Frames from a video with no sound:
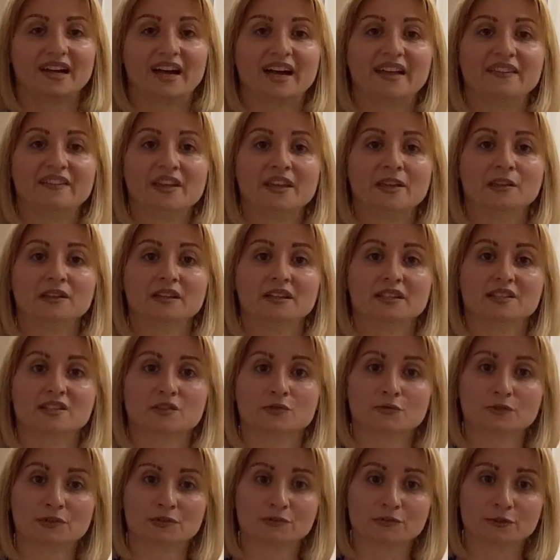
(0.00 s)
And then
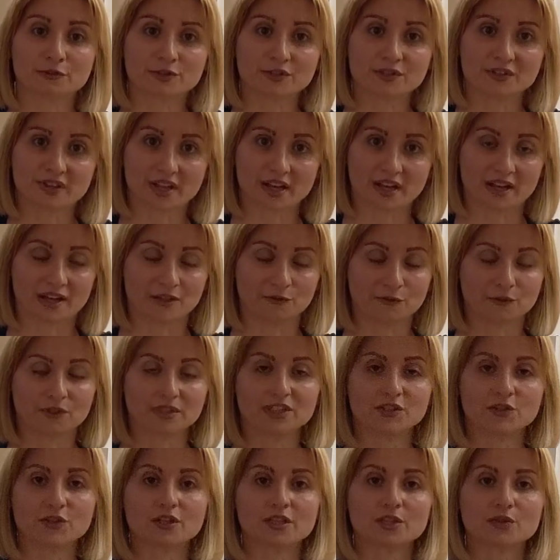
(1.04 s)
let's reverse that and
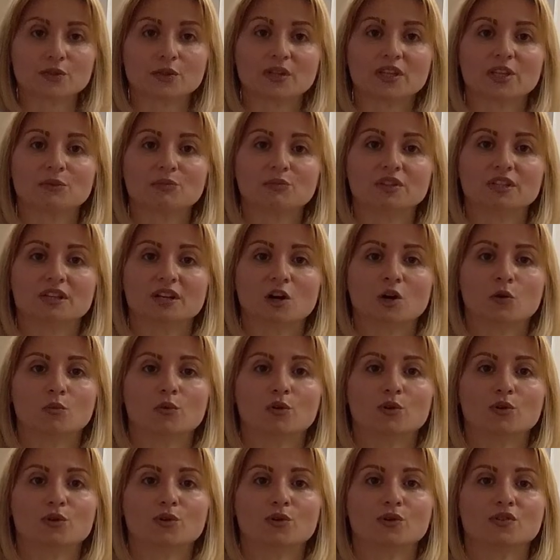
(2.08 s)
really try to keep the
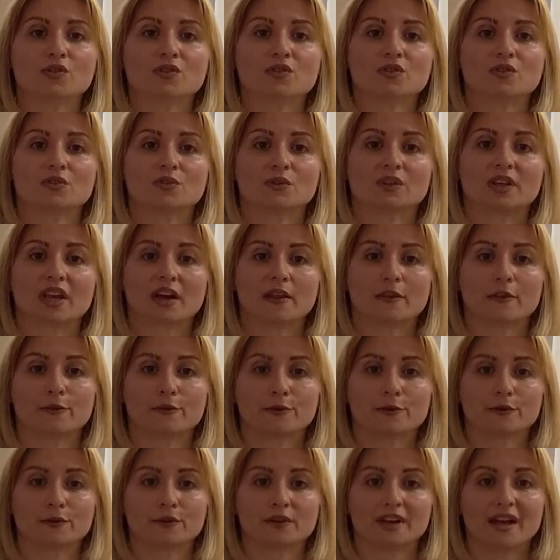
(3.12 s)
elbows
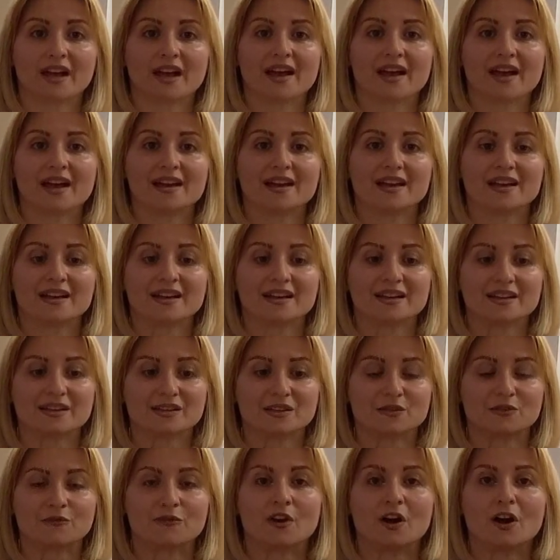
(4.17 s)
together
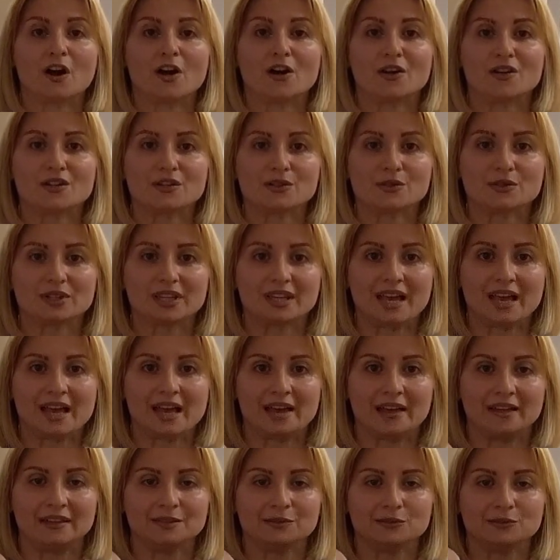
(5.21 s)
as far as you
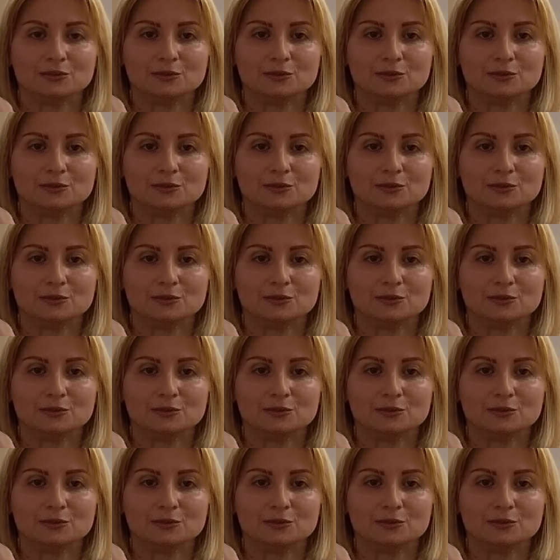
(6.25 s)
can.